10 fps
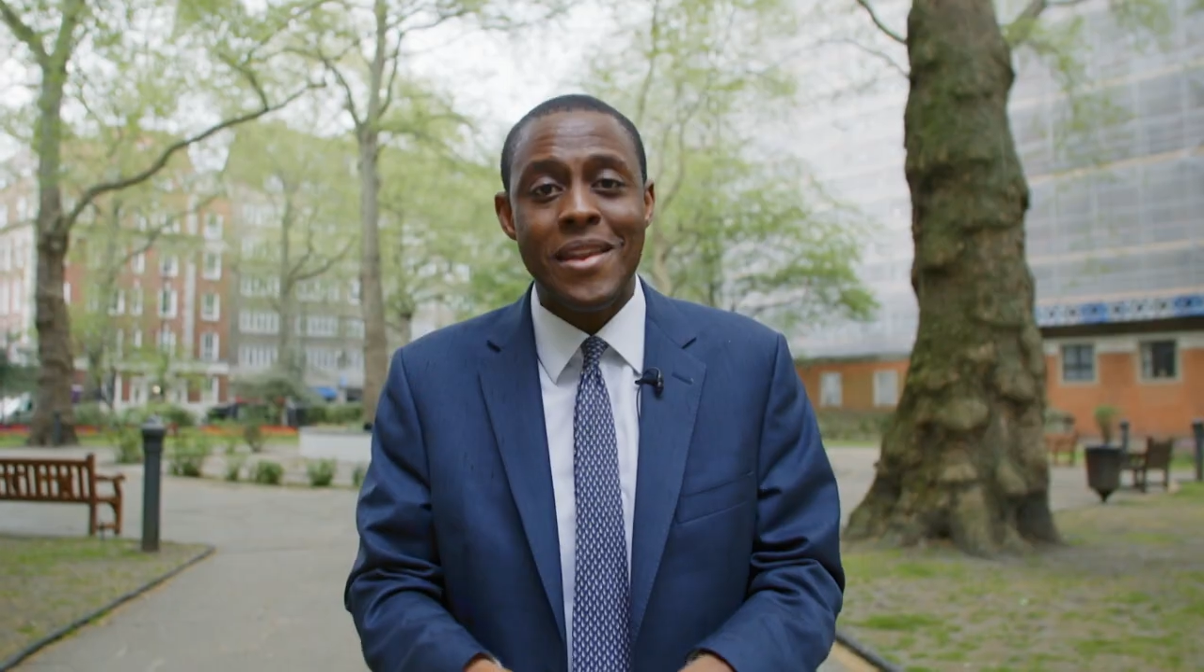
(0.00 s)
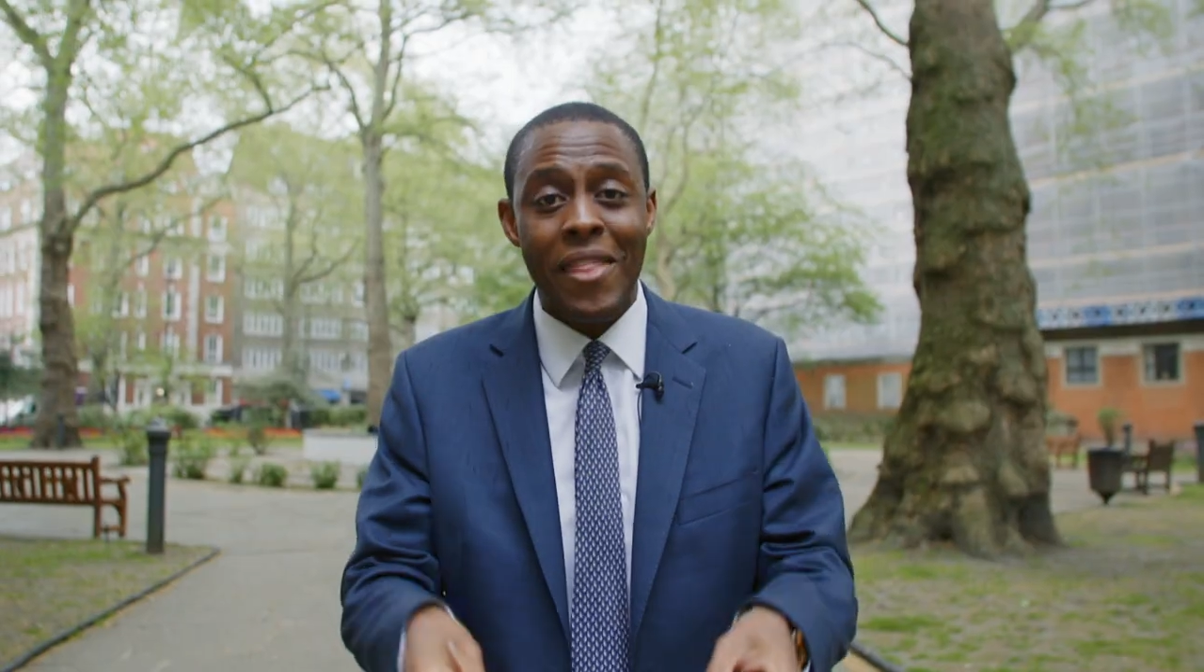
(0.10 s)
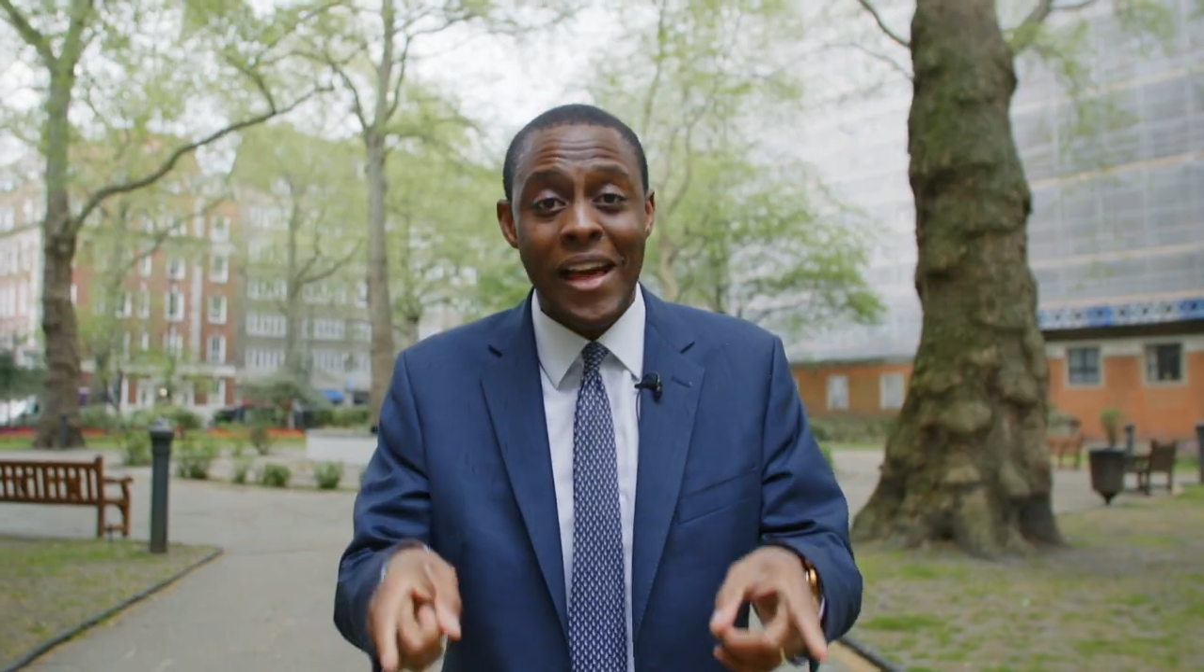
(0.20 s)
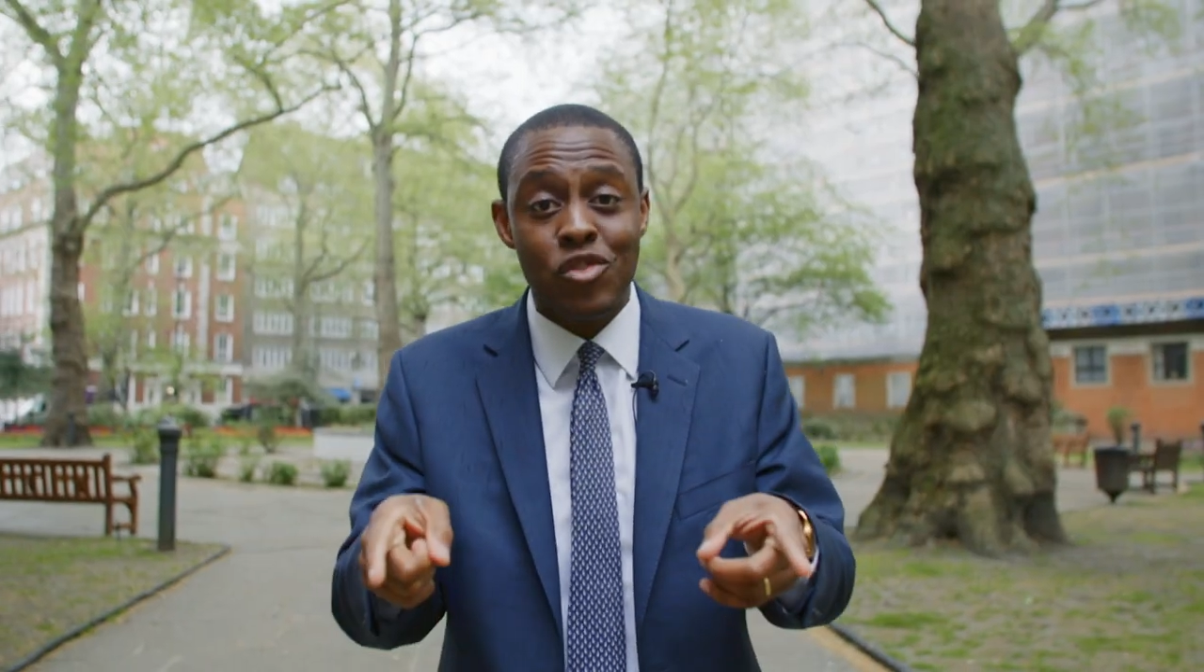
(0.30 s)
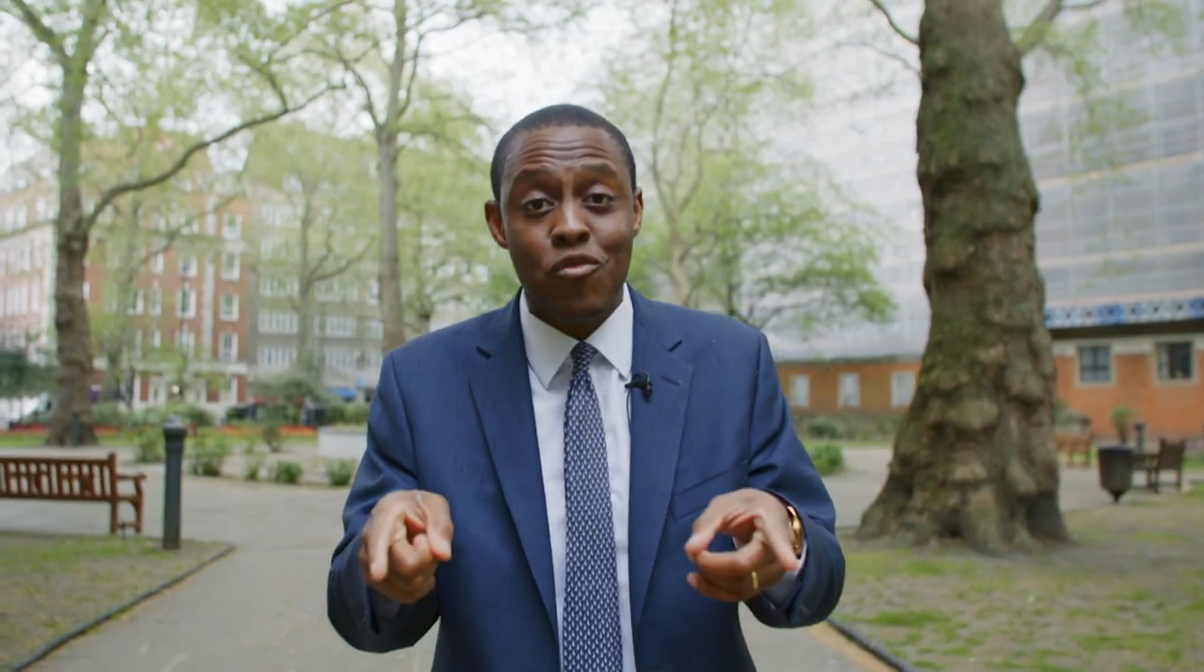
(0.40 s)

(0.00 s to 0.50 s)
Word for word: Now that's